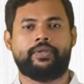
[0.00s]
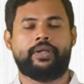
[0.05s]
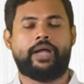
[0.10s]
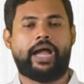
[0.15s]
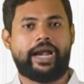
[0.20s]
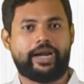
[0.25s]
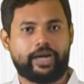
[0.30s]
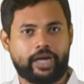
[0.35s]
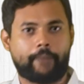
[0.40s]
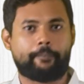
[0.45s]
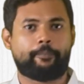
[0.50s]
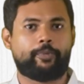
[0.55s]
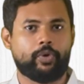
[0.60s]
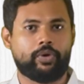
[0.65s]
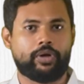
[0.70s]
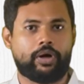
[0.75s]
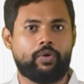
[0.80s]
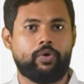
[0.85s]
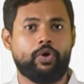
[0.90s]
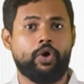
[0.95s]
And up to
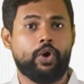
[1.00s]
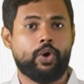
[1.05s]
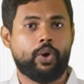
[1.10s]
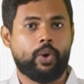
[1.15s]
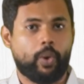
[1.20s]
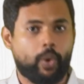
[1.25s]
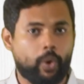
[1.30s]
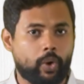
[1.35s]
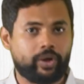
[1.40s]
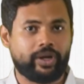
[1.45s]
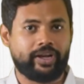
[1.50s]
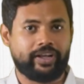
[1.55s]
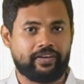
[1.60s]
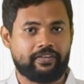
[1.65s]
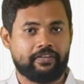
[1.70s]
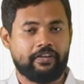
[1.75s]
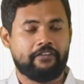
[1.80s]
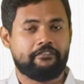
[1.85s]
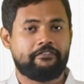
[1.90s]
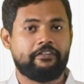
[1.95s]
now,
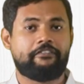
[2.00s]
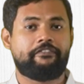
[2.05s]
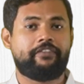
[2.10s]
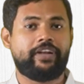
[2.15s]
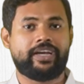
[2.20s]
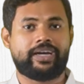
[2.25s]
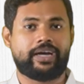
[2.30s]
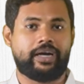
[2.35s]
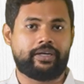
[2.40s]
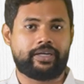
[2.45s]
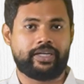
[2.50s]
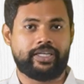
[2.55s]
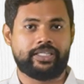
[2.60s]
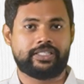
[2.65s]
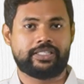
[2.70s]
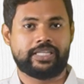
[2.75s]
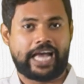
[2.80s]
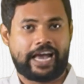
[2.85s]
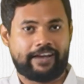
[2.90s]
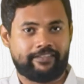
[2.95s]
only 50
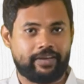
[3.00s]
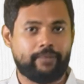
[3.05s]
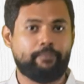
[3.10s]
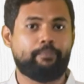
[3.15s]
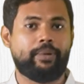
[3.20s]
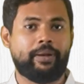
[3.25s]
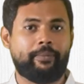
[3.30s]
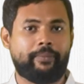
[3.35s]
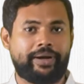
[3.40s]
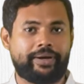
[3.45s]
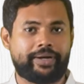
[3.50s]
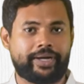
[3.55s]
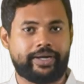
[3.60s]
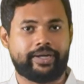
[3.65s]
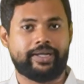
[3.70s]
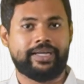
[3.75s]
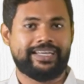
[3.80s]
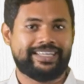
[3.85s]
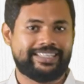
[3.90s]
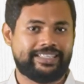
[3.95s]
countries have
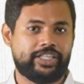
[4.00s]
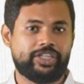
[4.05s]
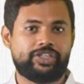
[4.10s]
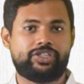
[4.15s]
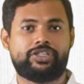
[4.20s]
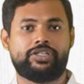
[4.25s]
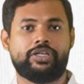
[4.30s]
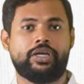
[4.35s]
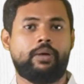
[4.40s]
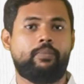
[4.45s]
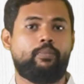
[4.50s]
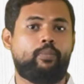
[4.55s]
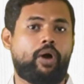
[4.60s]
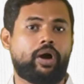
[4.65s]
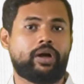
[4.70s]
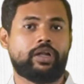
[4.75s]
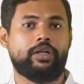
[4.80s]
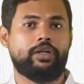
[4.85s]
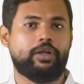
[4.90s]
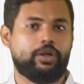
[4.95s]
implemented this
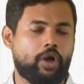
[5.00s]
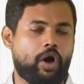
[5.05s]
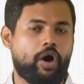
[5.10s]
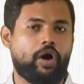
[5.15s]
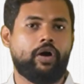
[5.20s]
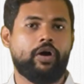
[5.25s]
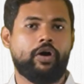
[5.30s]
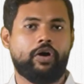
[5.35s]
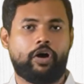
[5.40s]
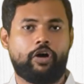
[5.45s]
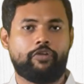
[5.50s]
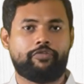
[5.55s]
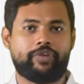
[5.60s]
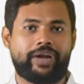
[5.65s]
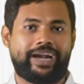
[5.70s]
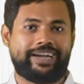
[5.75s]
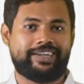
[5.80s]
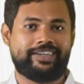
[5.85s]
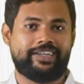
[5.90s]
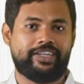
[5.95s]
model law of
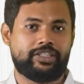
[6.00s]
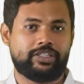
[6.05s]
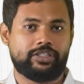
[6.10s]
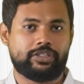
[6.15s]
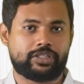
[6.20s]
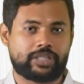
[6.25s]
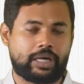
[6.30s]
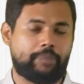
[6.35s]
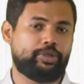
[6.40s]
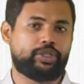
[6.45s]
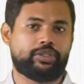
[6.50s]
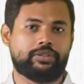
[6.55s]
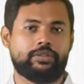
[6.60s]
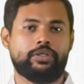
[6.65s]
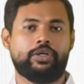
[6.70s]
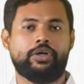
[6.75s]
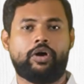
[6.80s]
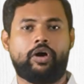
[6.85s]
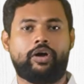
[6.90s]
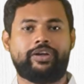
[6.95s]
United Nations
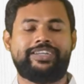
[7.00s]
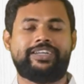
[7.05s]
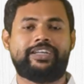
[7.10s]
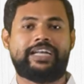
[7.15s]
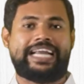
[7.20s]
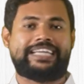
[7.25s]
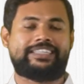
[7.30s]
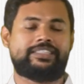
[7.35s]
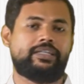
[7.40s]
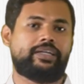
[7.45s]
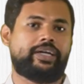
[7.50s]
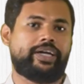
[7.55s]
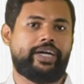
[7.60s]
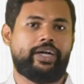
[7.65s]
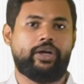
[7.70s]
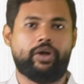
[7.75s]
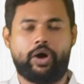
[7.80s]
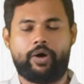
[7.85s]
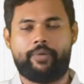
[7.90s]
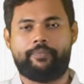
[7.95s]
Commission on International Trade
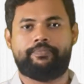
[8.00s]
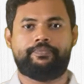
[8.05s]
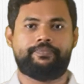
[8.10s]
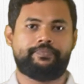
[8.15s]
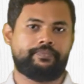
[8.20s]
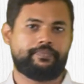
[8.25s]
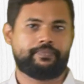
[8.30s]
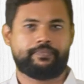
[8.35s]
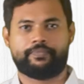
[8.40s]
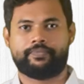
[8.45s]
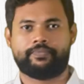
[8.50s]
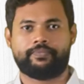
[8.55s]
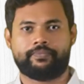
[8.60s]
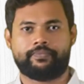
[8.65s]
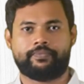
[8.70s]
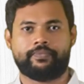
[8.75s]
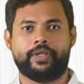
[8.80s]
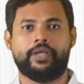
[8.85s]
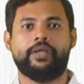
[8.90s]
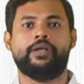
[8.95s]
Law.
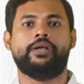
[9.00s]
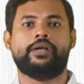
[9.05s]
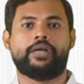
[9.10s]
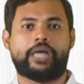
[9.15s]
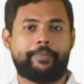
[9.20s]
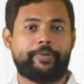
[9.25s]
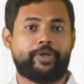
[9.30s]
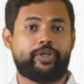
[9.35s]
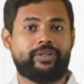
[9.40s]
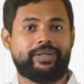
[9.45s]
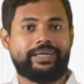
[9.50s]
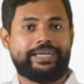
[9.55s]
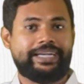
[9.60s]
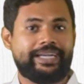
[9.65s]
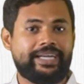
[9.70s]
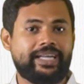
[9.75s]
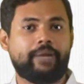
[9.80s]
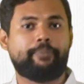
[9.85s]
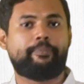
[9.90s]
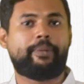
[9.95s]
Coming to the
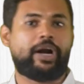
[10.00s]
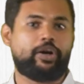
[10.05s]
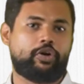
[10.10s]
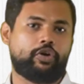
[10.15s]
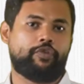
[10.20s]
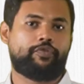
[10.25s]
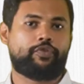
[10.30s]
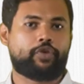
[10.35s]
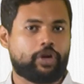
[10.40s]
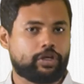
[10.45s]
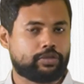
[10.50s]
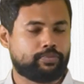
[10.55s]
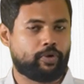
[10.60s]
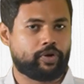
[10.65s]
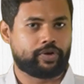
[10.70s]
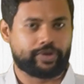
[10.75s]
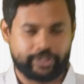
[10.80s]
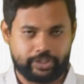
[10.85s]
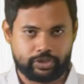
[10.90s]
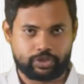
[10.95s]
Indian part of
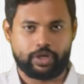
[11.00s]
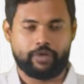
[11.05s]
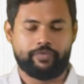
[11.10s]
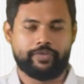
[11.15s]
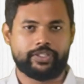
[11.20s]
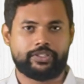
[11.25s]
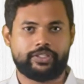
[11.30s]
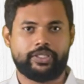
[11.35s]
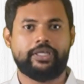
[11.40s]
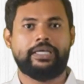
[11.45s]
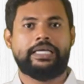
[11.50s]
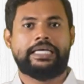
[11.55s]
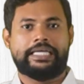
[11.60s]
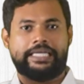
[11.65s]
cross-border insolvency,